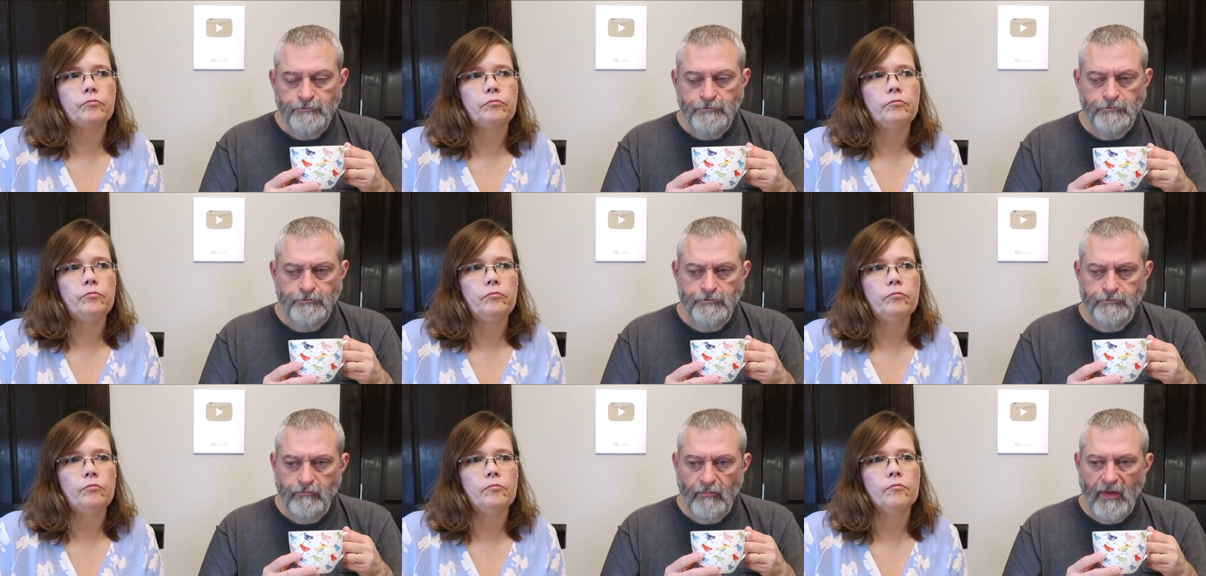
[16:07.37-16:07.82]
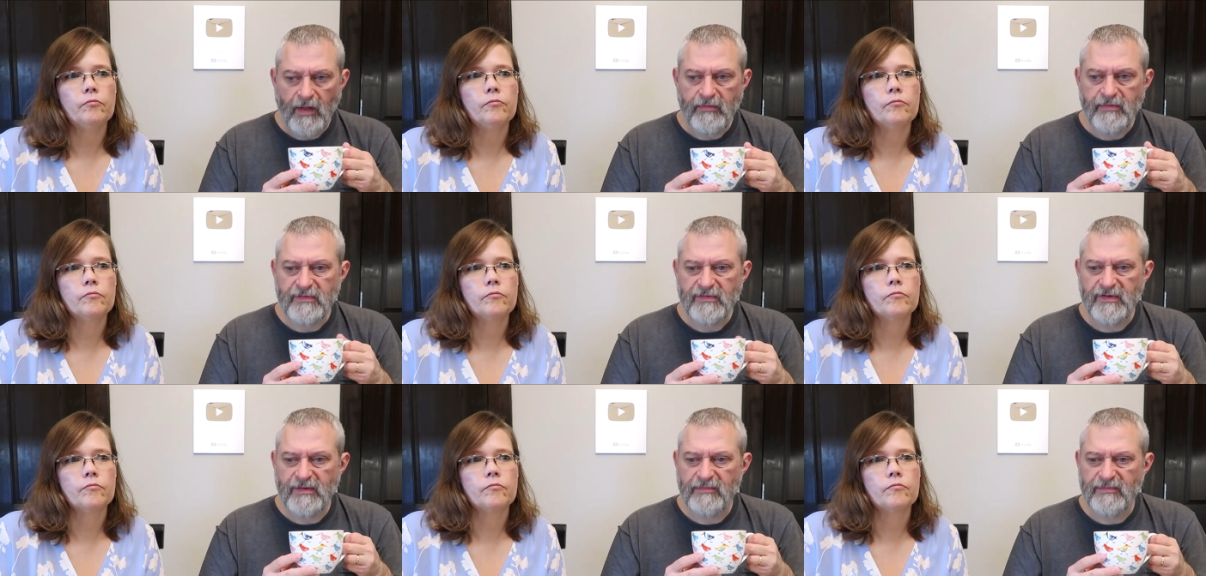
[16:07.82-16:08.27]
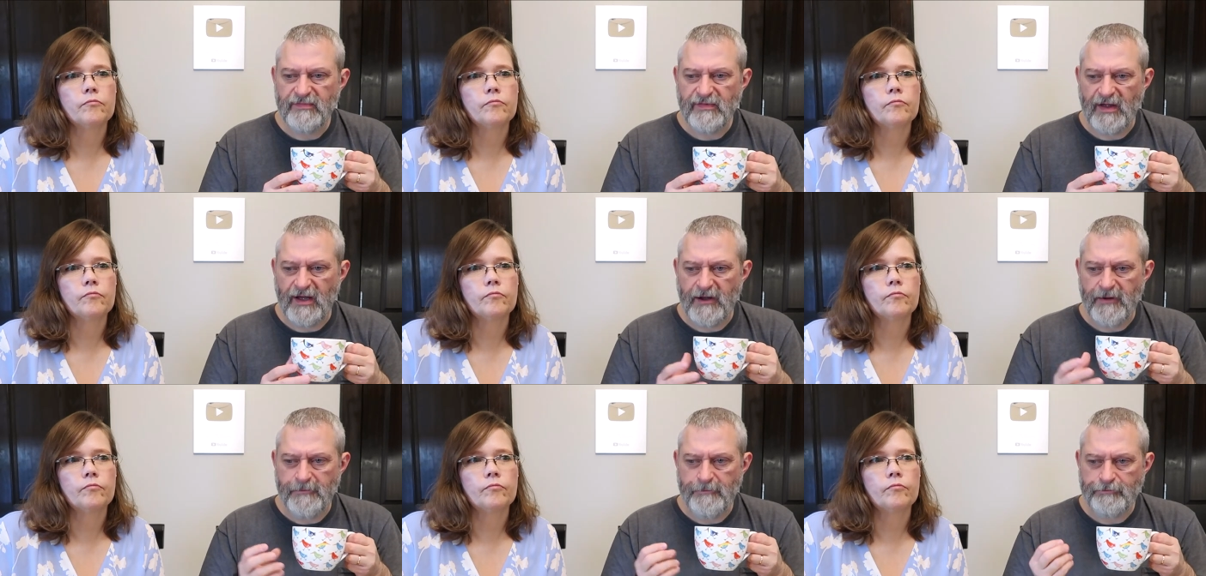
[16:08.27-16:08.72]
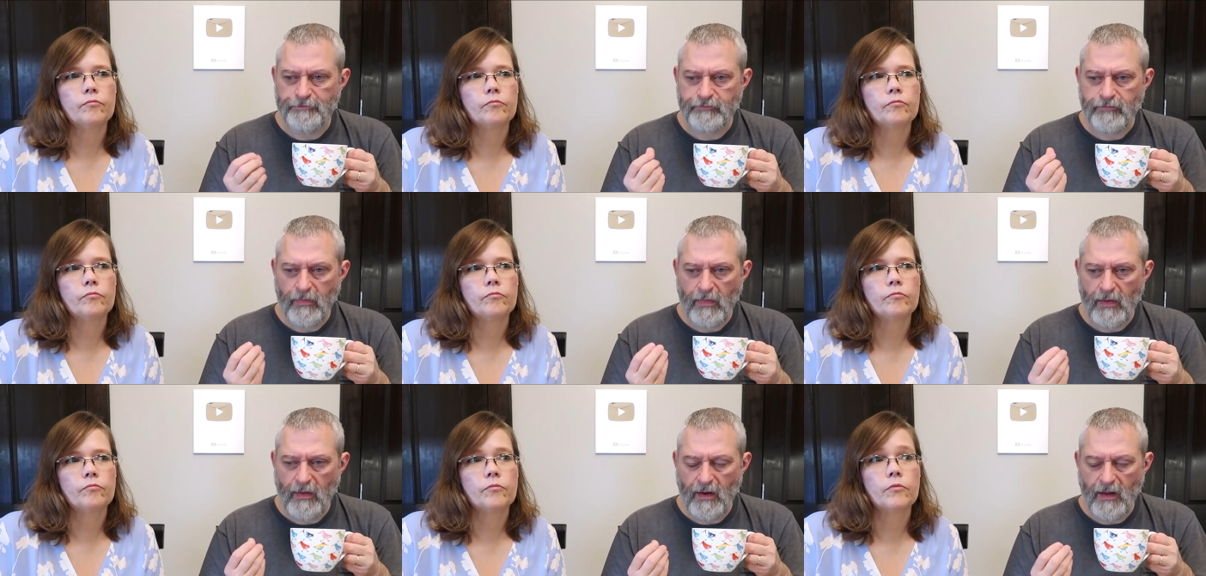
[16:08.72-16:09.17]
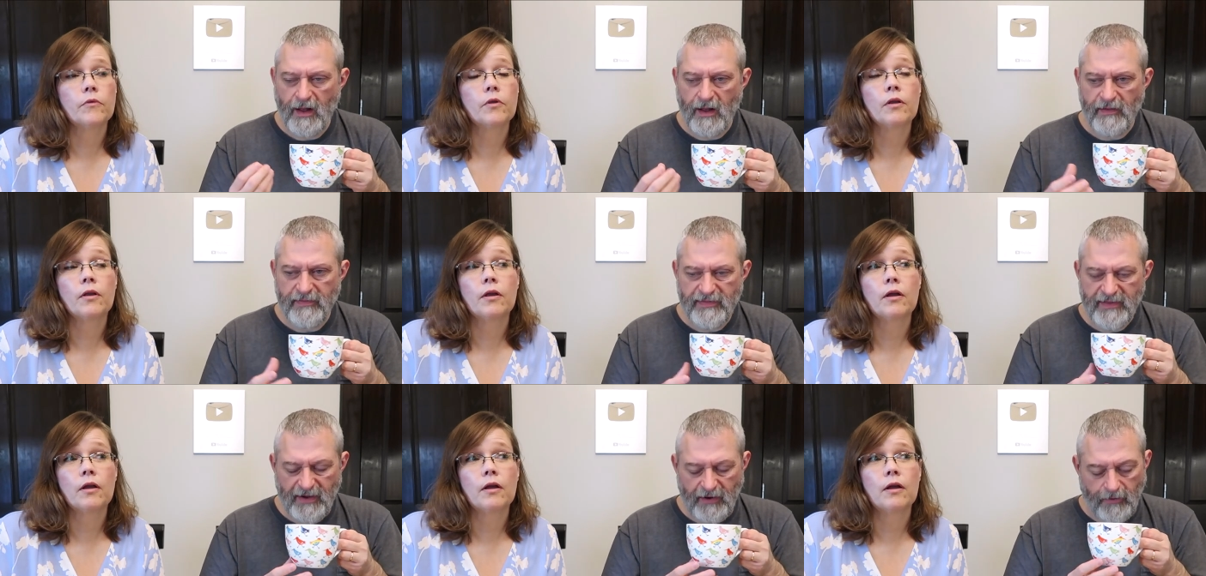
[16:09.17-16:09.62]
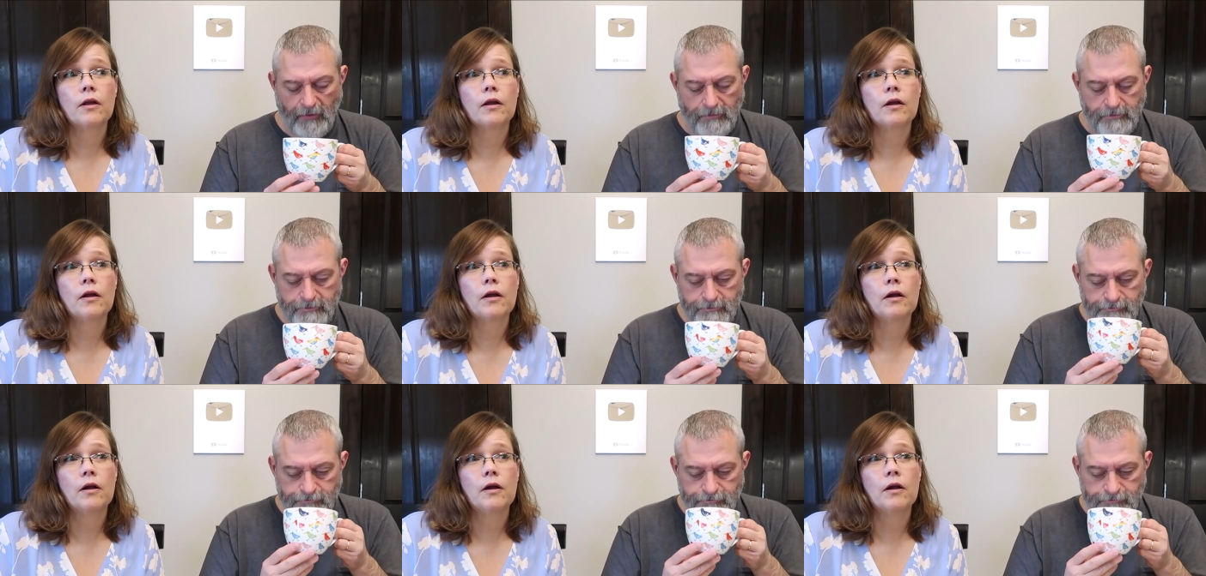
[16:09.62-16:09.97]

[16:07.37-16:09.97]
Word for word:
Speaker 1: Hmm. That one seems uh, uh, thicker.